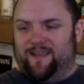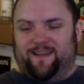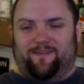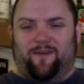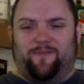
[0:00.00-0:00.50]

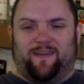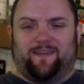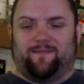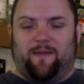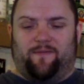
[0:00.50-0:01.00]
you know, I think it
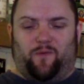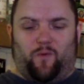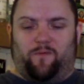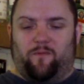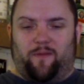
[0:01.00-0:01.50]
was about 4
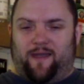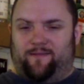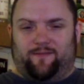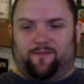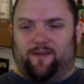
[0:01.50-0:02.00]

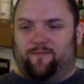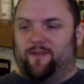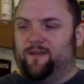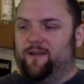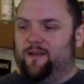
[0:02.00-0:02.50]
foot-pounds or something.
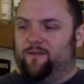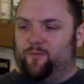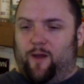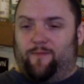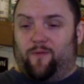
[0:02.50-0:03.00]

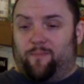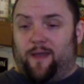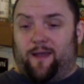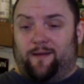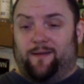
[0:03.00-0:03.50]
12
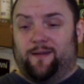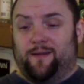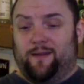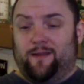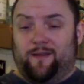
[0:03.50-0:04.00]
foot-pounds
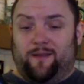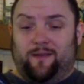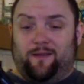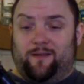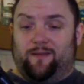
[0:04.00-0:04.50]

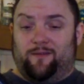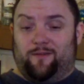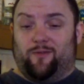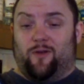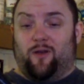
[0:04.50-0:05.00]
could
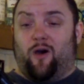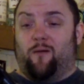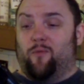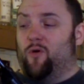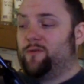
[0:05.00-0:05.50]
do a
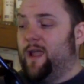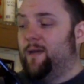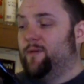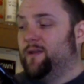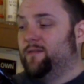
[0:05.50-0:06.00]
lot more
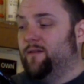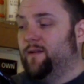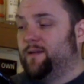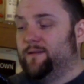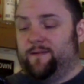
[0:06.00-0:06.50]
damage, I
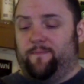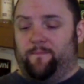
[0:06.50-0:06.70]
reckon.